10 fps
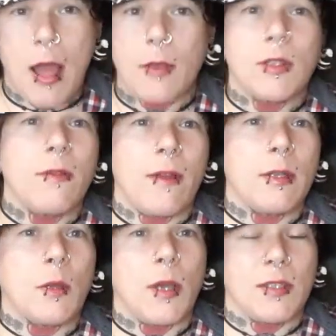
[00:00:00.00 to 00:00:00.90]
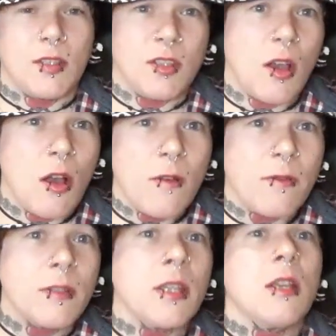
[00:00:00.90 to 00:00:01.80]
I also found it quite
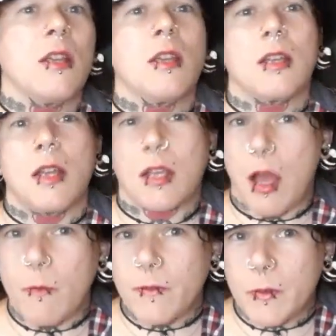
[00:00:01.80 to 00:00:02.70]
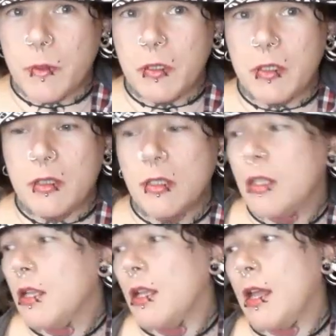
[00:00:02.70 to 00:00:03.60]
soft, comfortable,
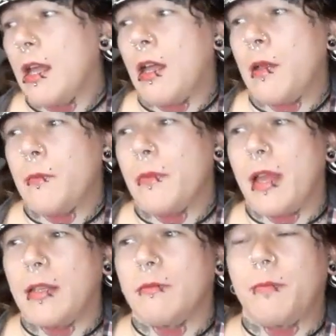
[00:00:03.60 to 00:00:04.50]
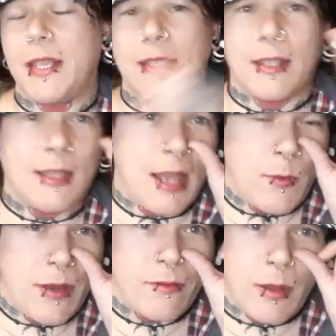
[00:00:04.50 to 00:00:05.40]
um, and basically
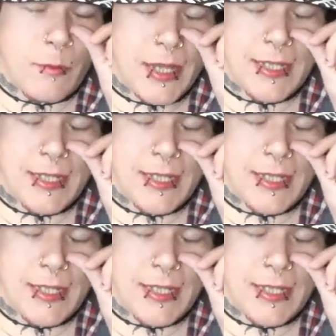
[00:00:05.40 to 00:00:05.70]
I went around